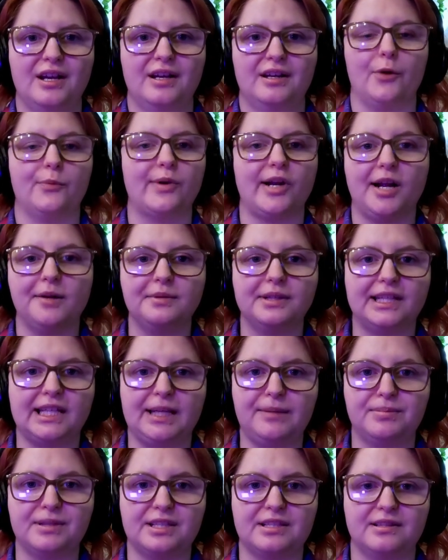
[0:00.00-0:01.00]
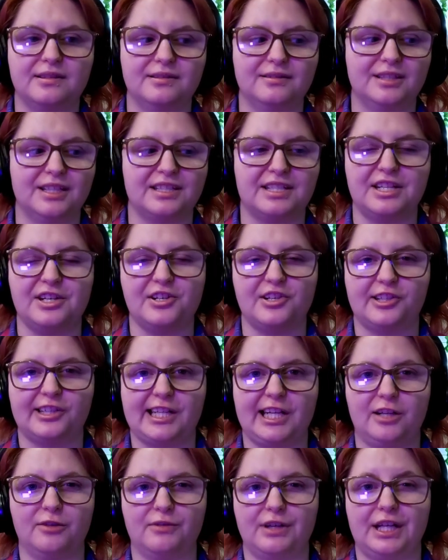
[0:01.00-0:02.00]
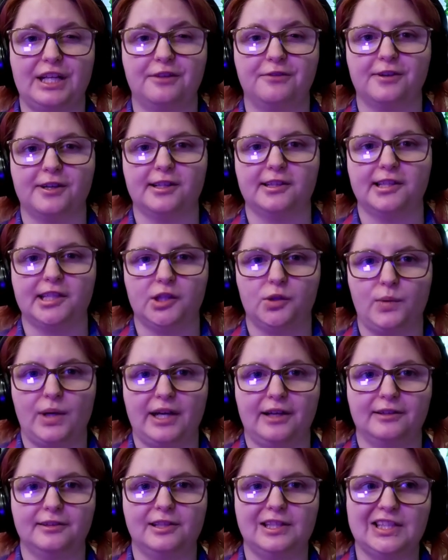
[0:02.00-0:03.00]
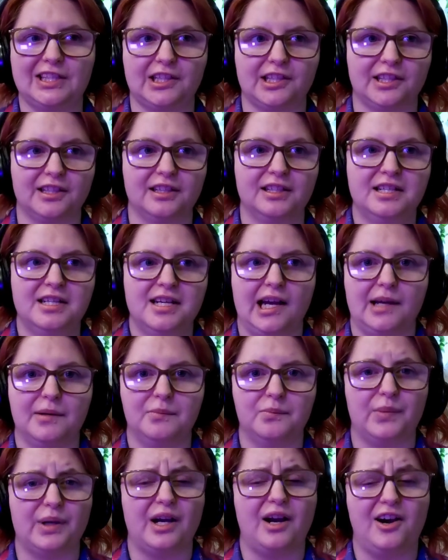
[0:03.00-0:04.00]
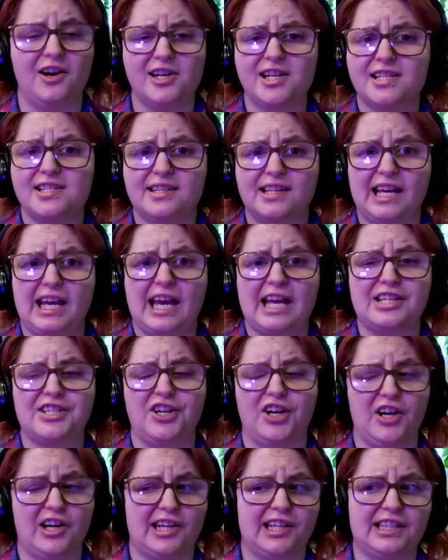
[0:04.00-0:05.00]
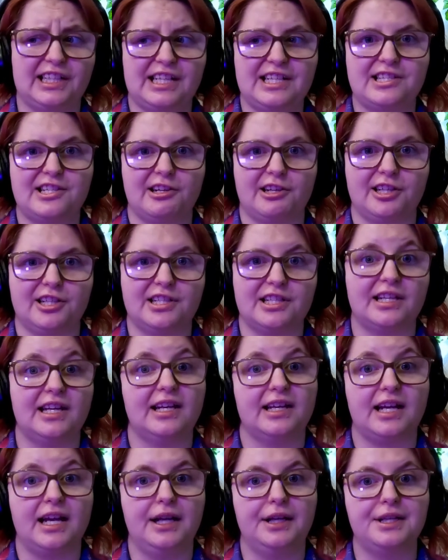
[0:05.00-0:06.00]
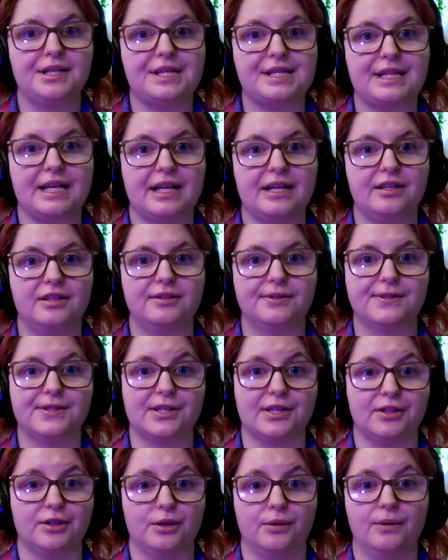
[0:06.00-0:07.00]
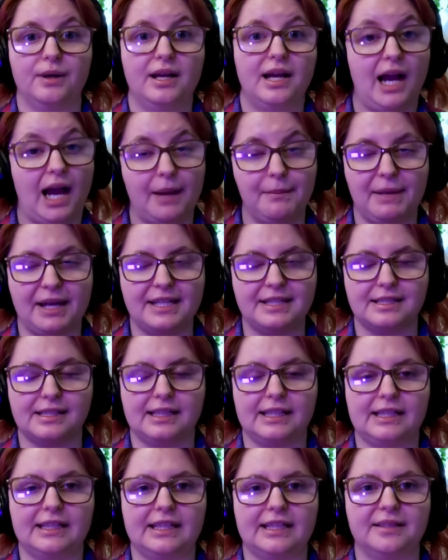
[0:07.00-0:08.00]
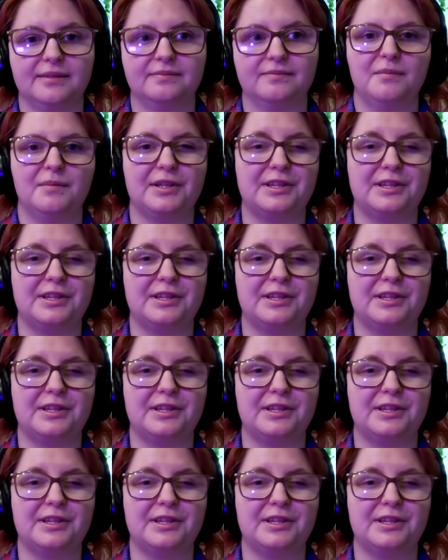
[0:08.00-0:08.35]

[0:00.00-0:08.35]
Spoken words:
I'll probably keep the Tinder account running for a little while longer, but honestly it's already started to get kind of stale, so I might delete it.